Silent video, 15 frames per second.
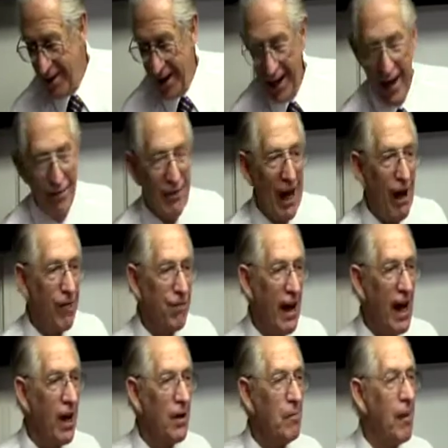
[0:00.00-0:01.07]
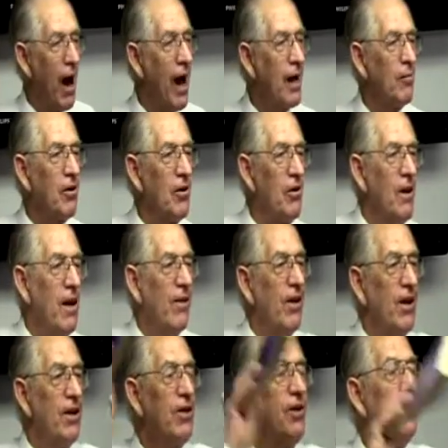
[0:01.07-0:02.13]
I have now found a Bible,
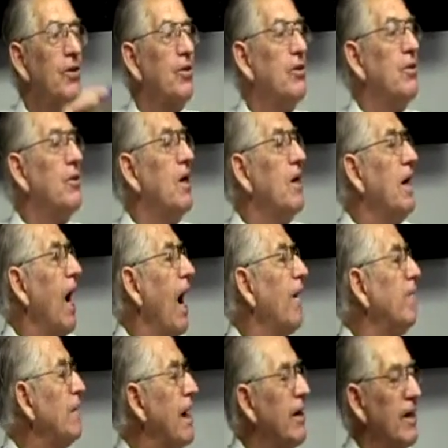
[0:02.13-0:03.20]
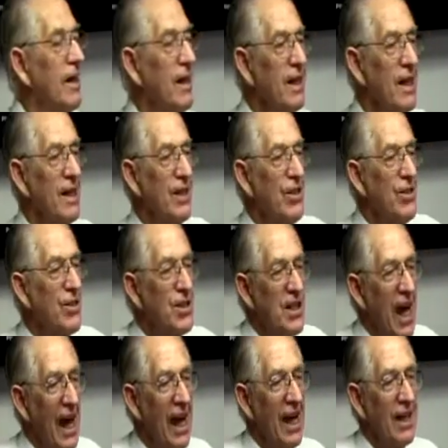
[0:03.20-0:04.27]
the New American
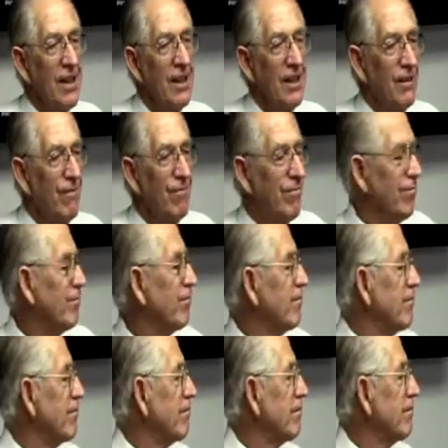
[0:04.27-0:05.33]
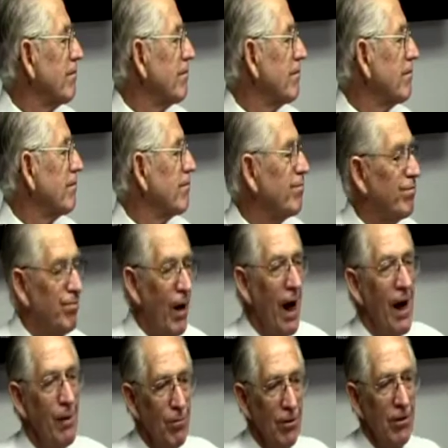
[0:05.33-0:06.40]
Standard
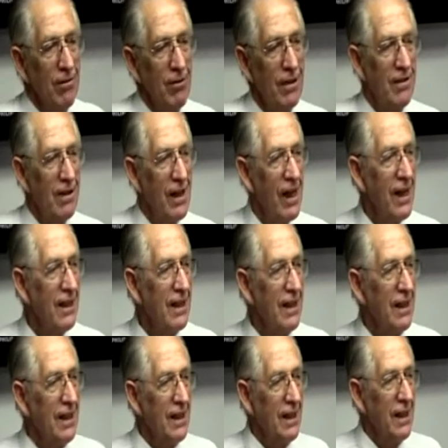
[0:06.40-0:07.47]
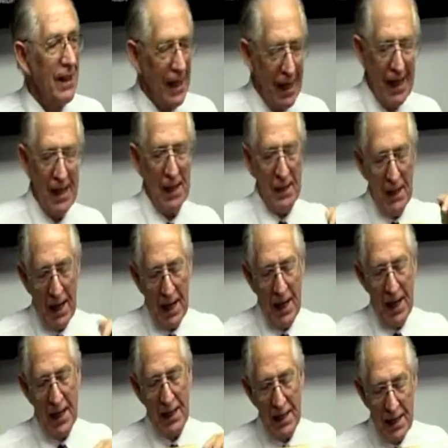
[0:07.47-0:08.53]
Bible, right?
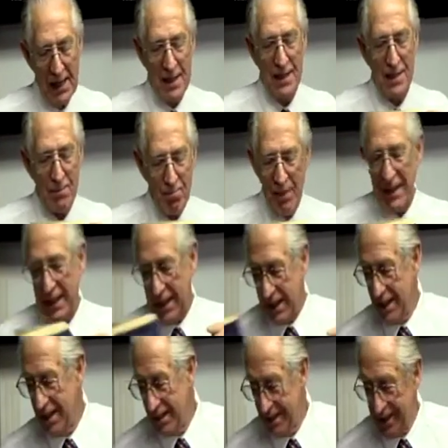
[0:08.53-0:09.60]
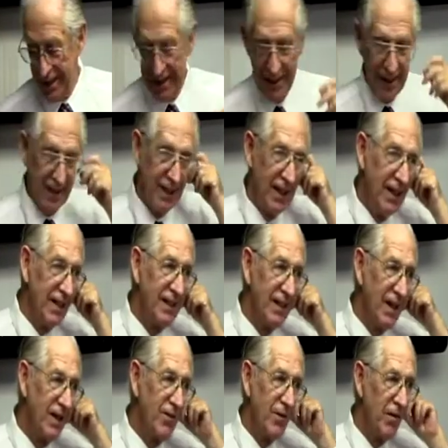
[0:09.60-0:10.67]
NASB. You
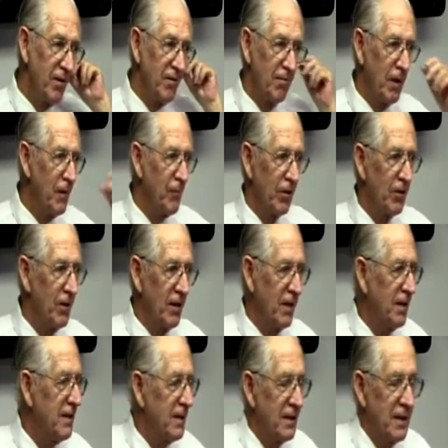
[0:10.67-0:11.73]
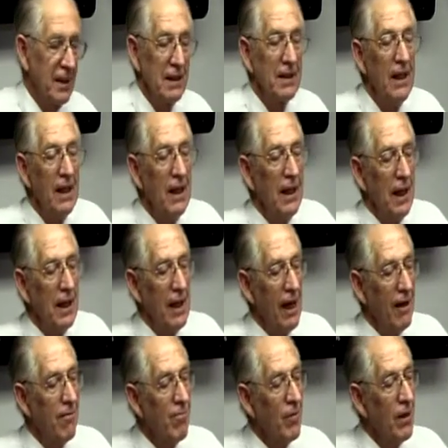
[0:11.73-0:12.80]
got to remember all the things.
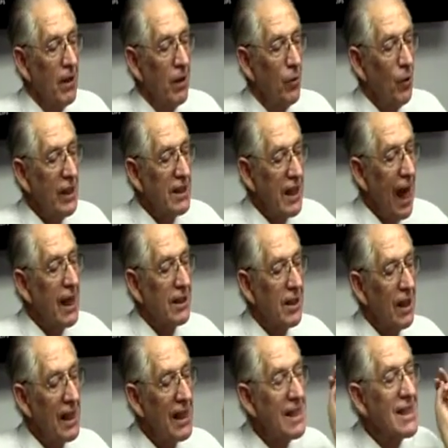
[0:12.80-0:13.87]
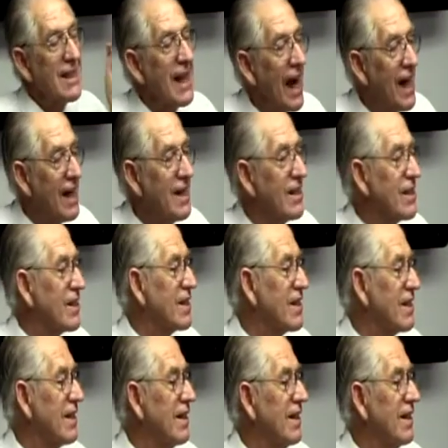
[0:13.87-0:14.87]
Anyhow, which actually says